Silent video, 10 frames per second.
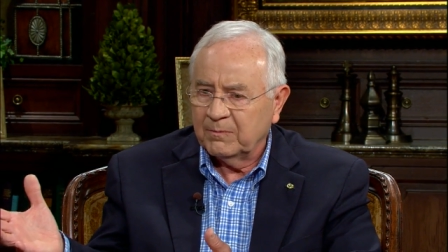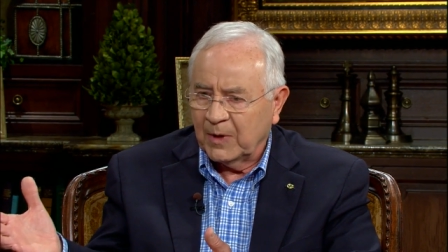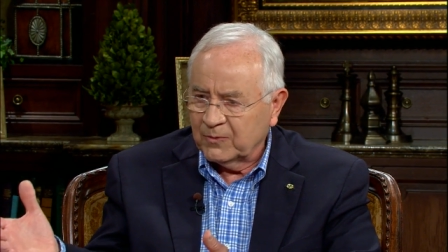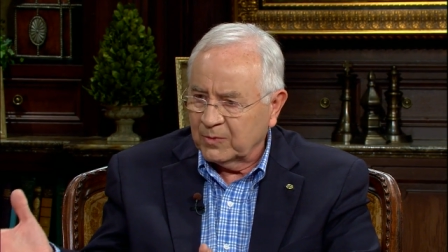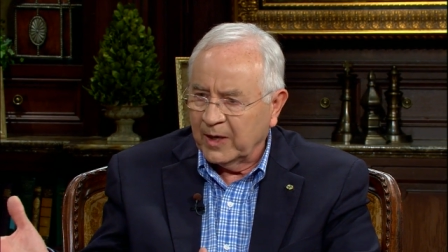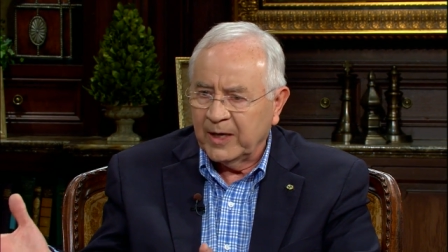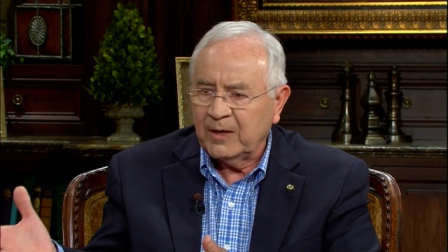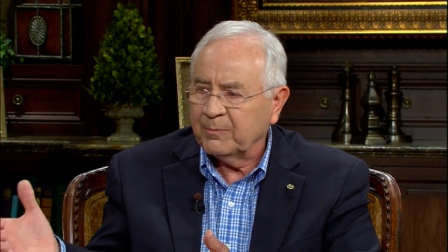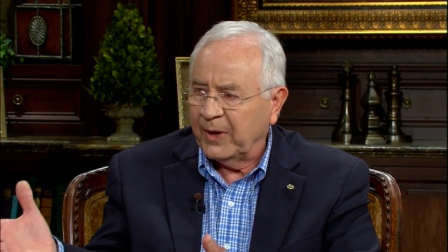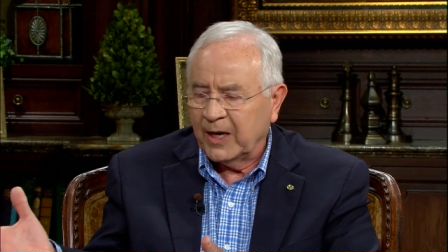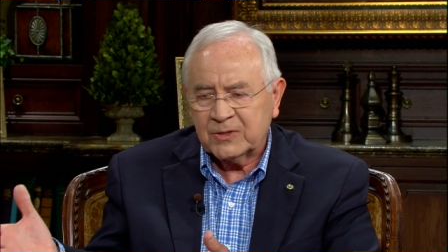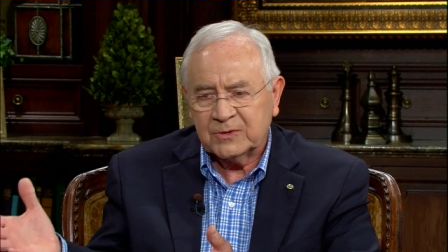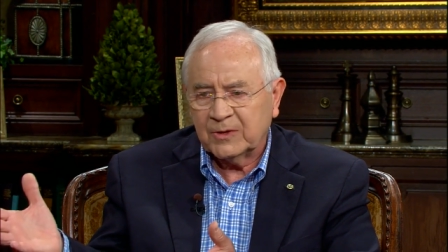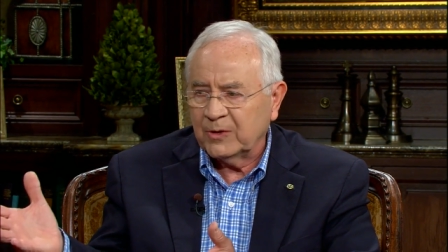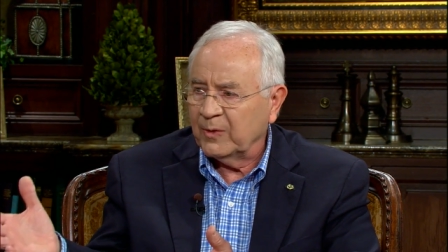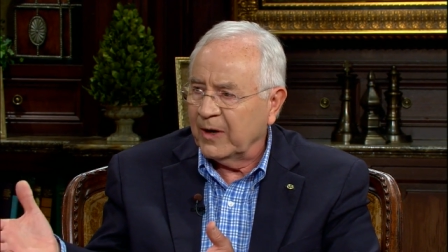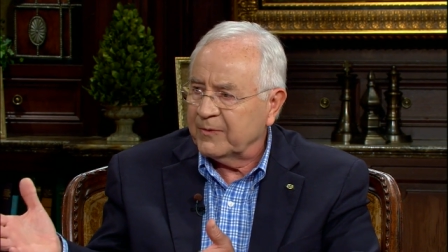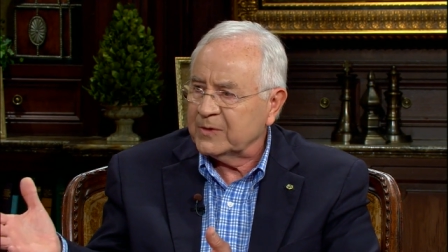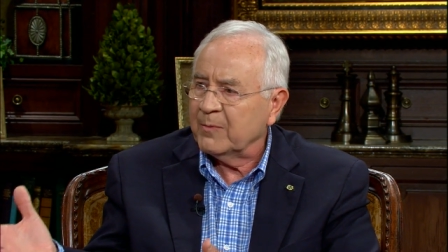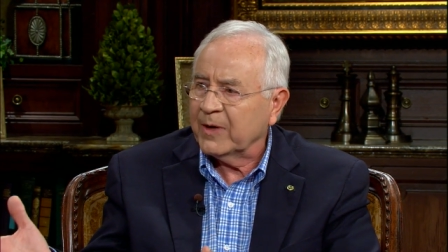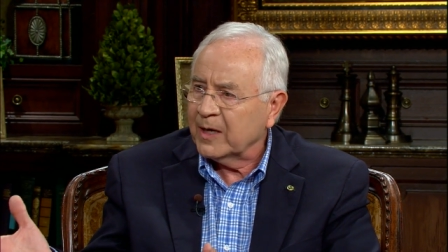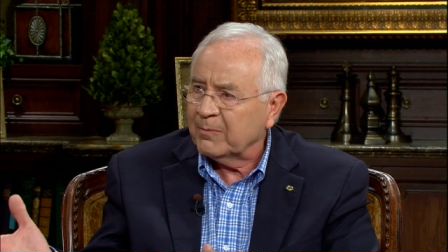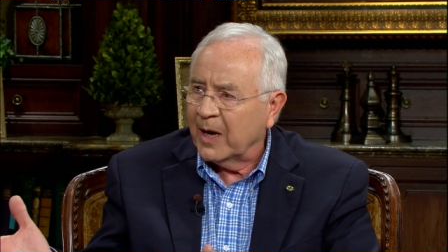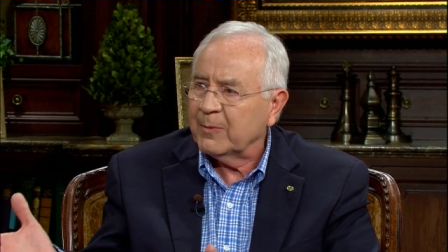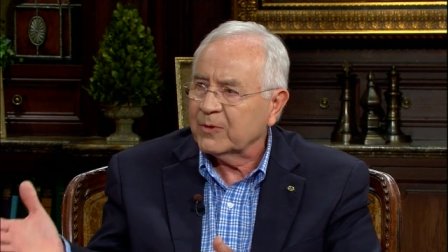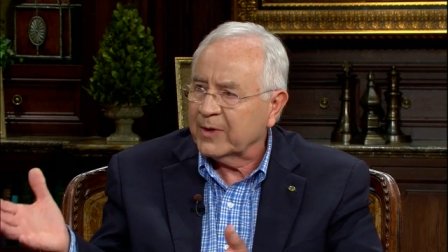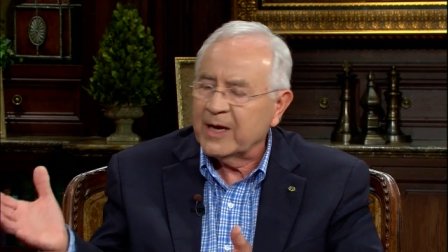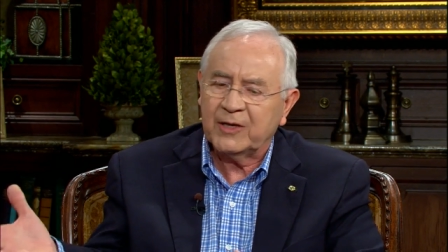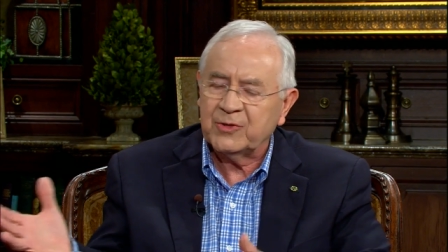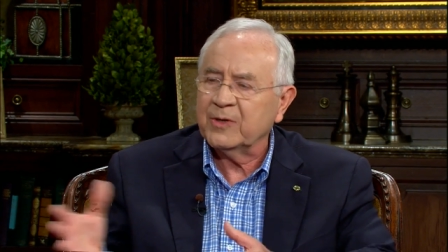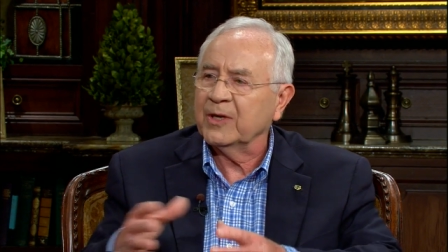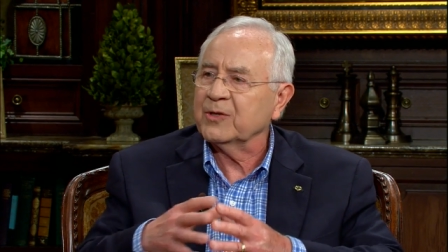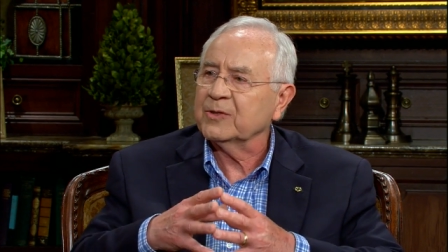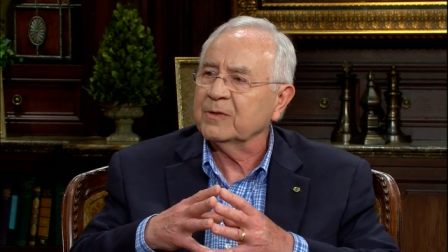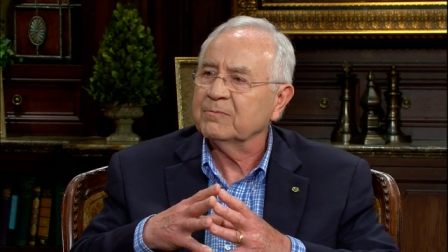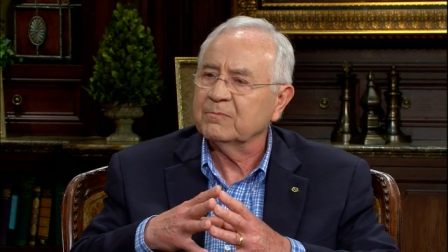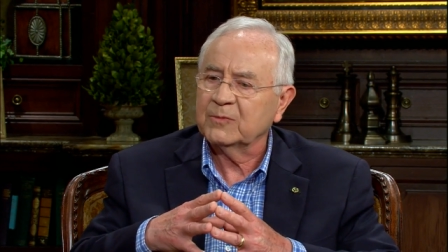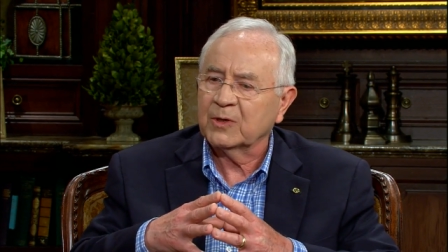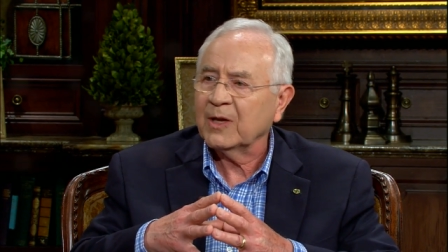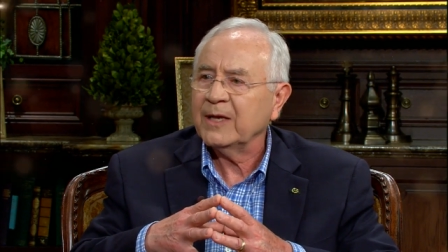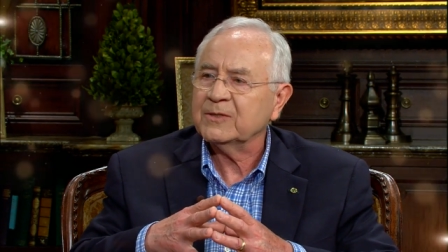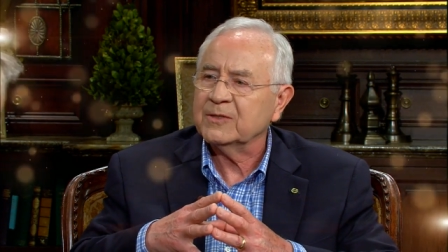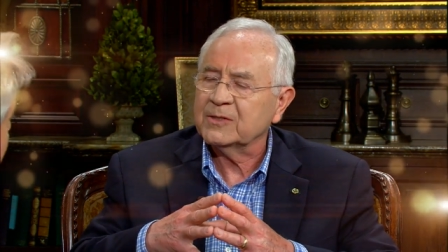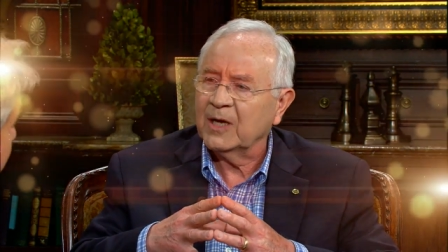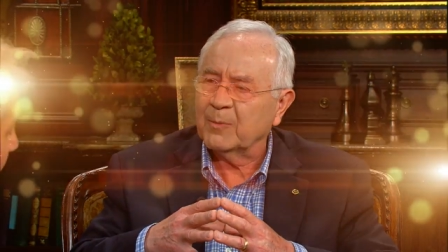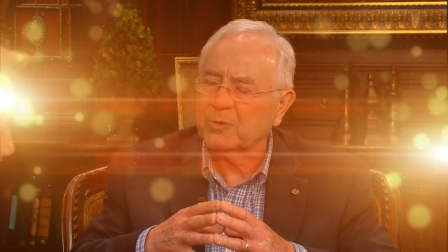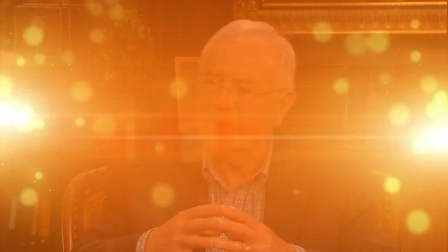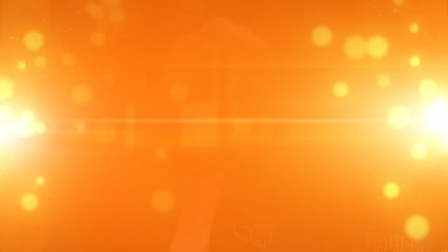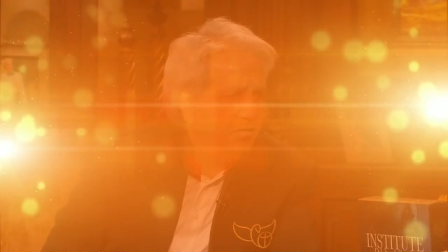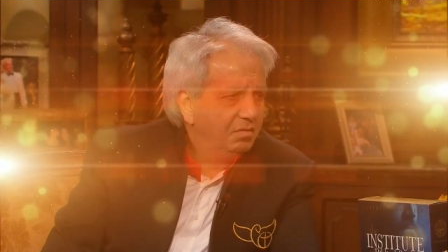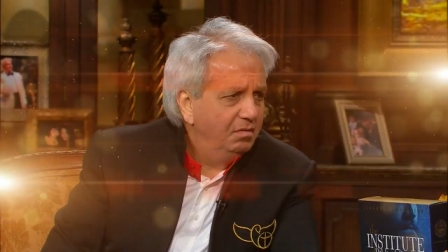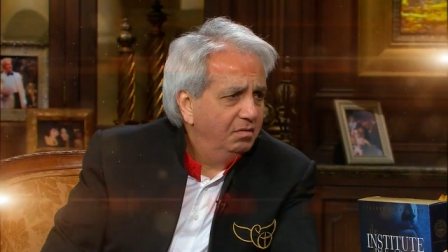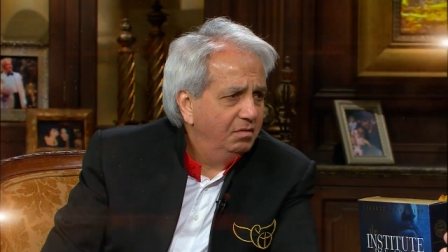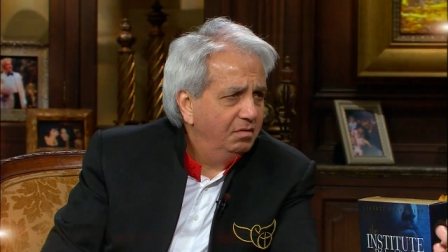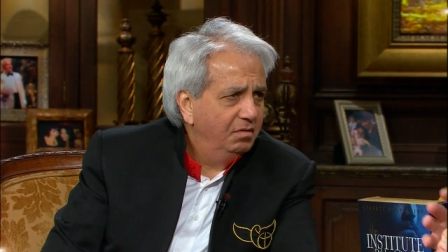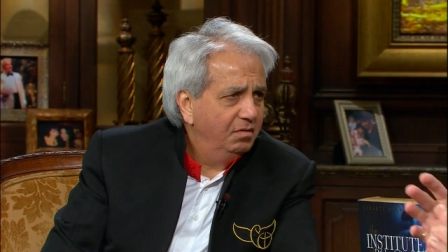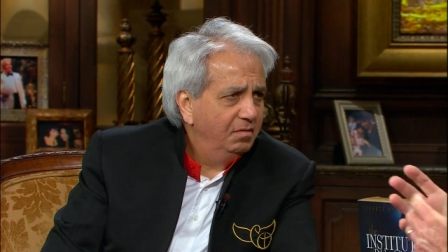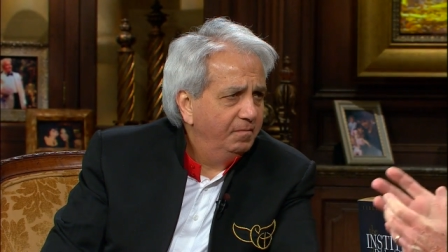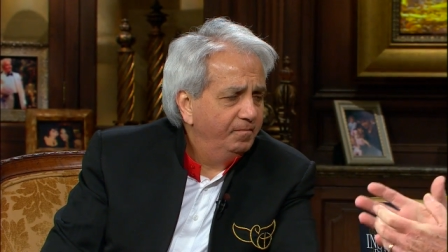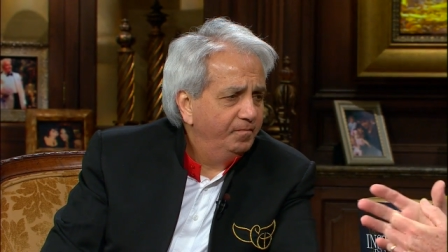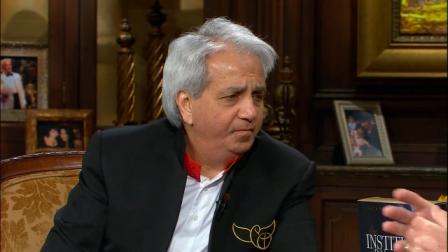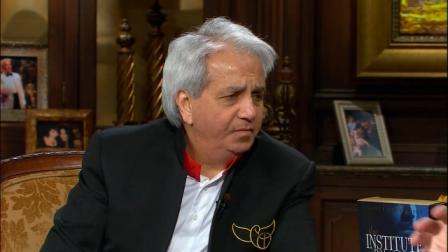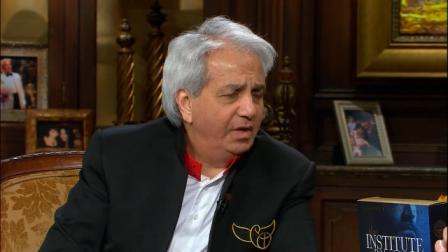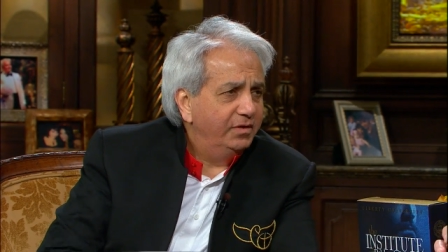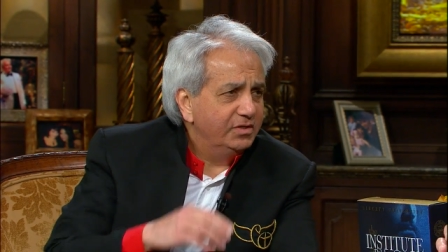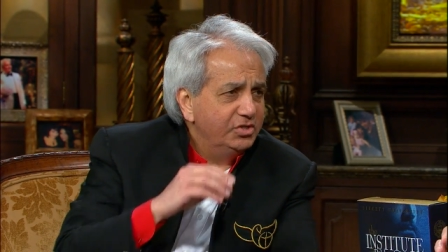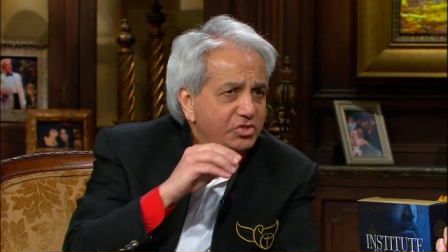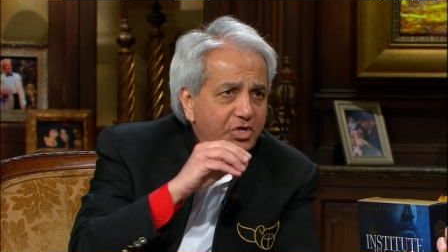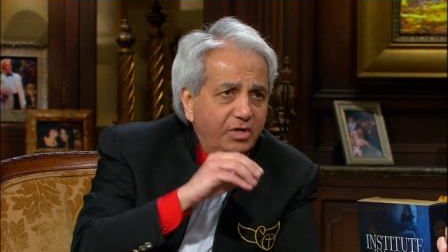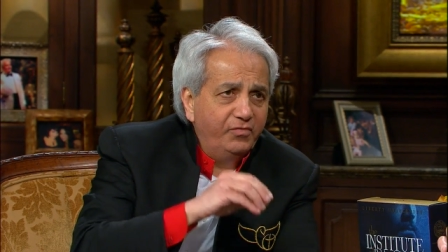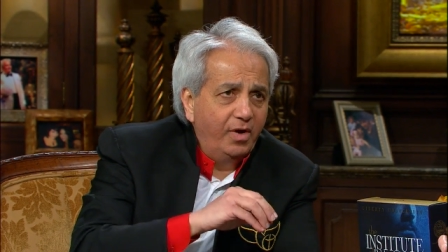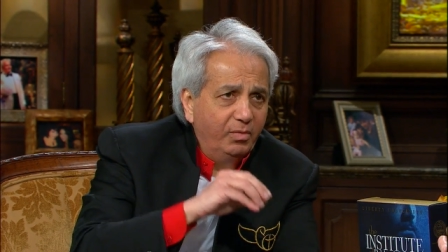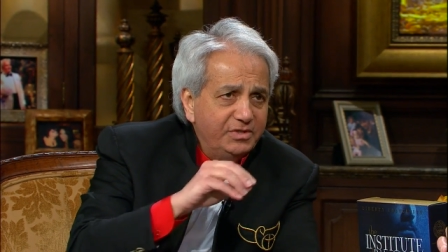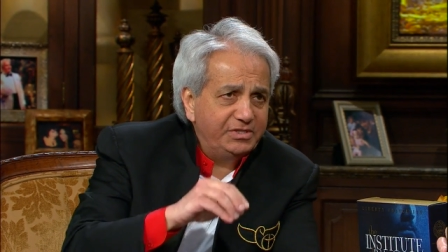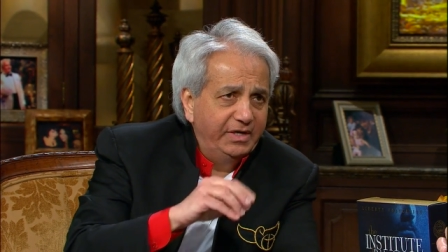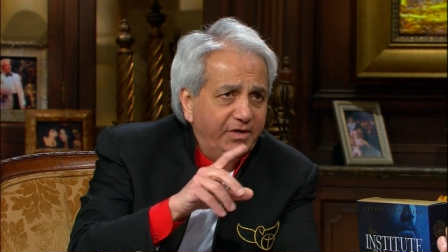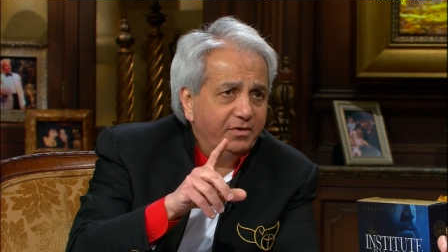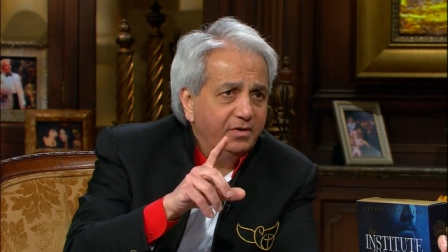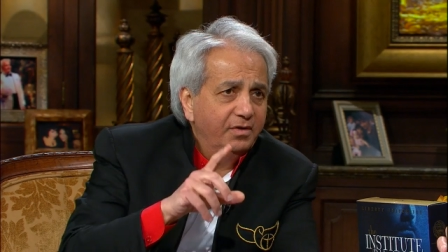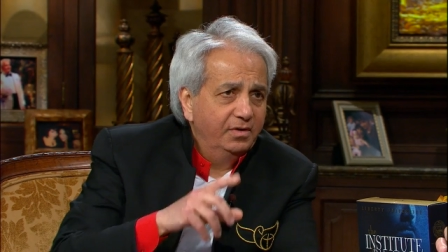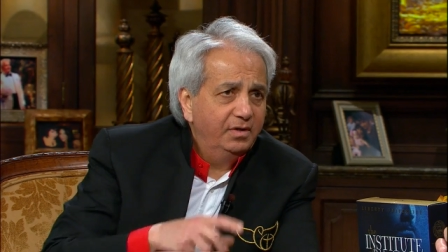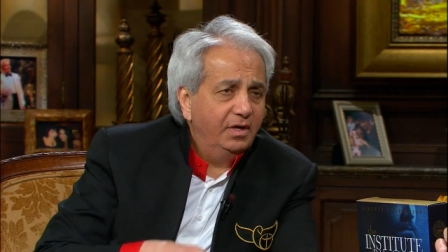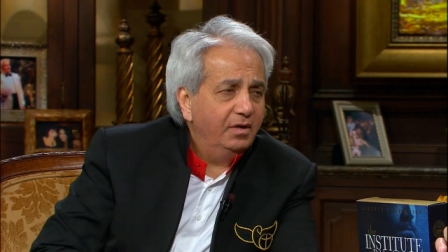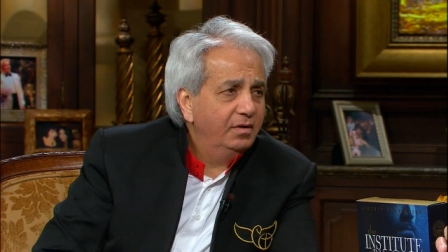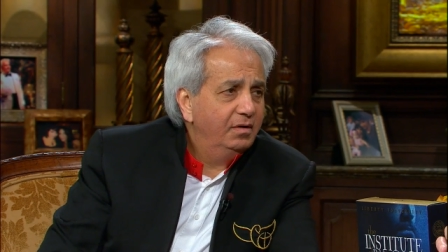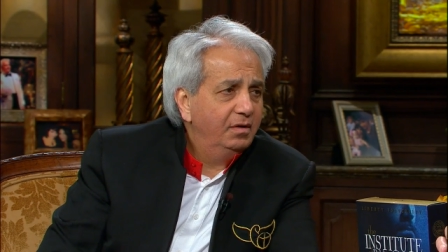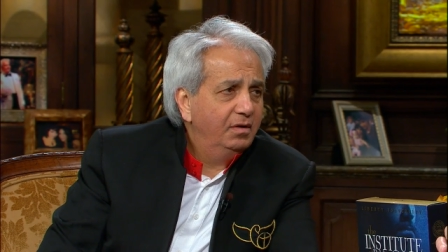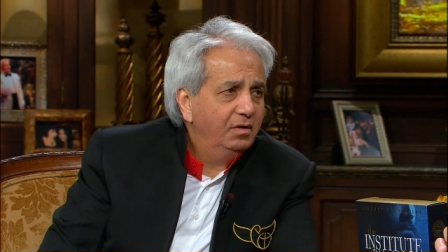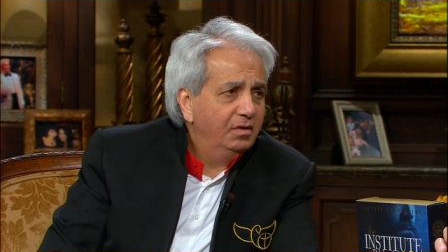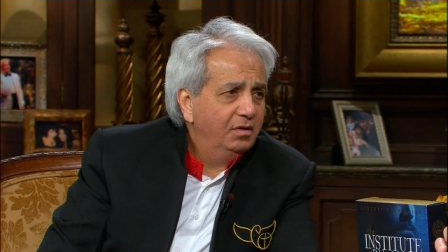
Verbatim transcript: a trained pastor, you have some kind of Bible training that you can get your, your license to operate. Jerry and I worked together for now, this is Jerry Falwell, Falwell Senior, Senior yeah. at Liberty